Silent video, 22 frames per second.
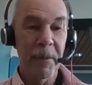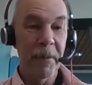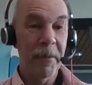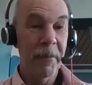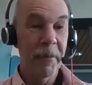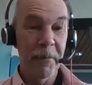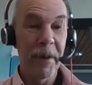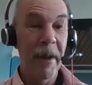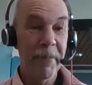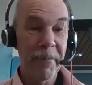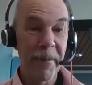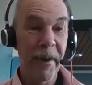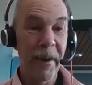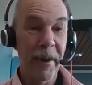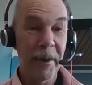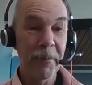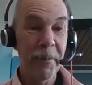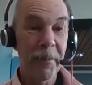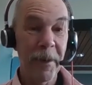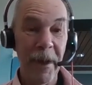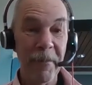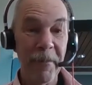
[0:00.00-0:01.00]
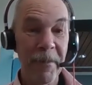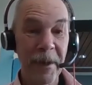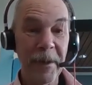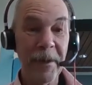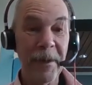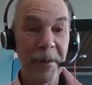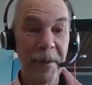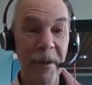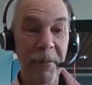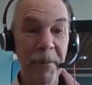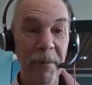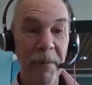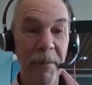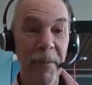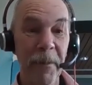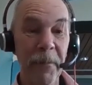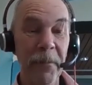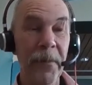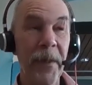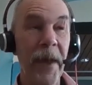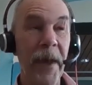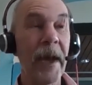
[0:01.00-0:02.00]
I don't have any doubt
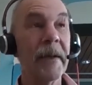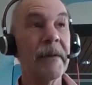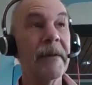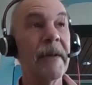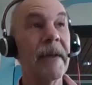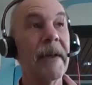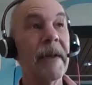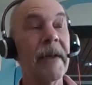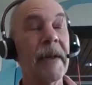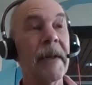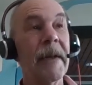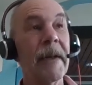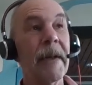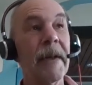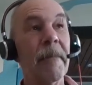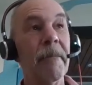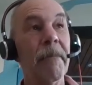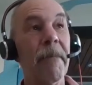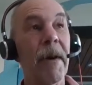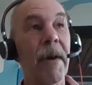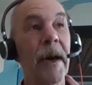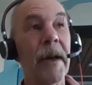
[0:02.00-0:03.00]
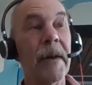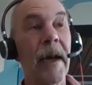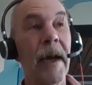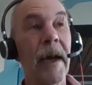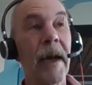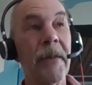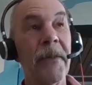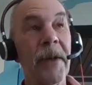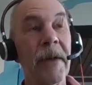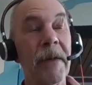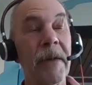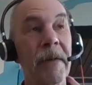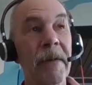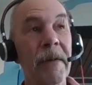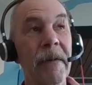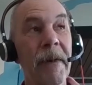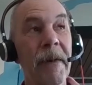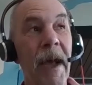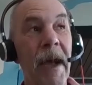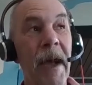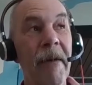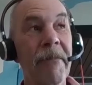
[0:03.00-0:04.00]
about that. But I think
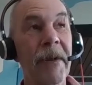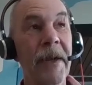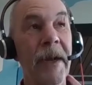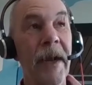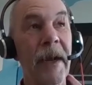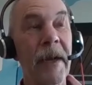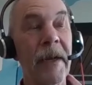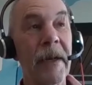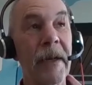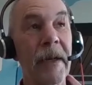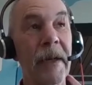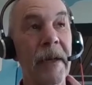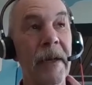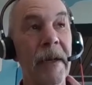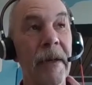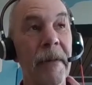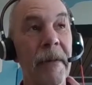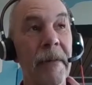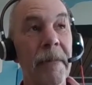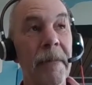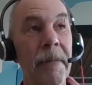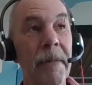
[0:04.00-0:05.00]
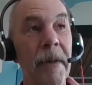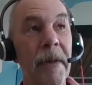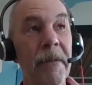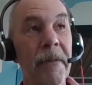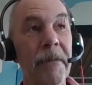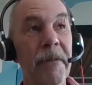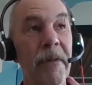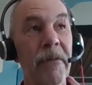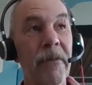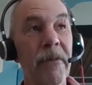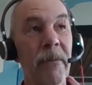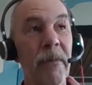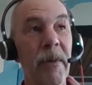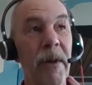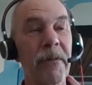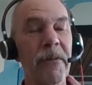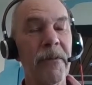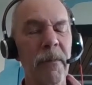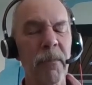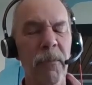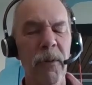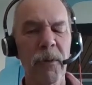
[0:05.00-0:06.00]
navigating a
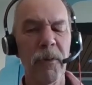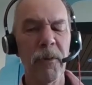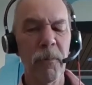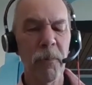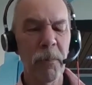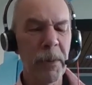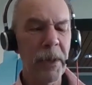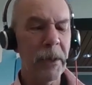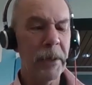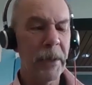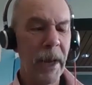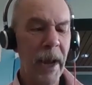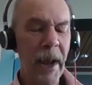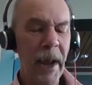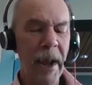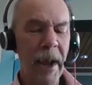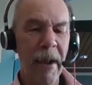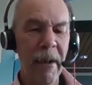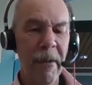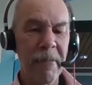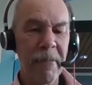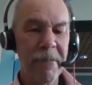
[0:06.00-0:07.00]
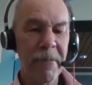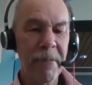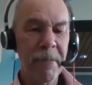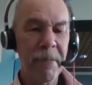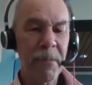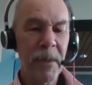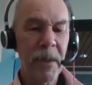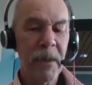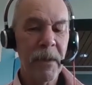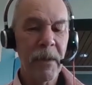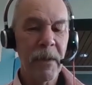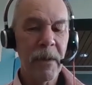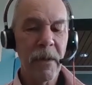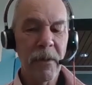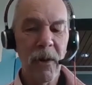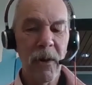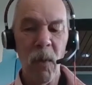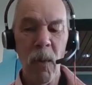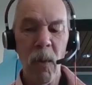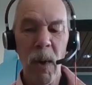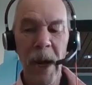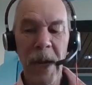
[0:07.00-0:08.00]
situation where you really have
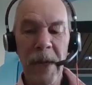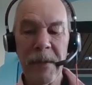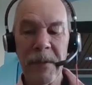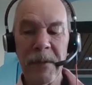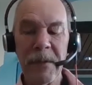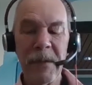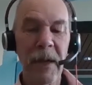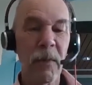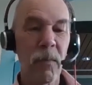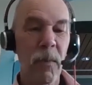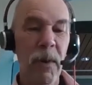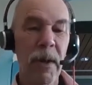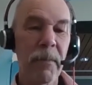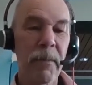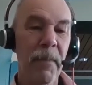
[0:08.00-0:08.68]
no idea what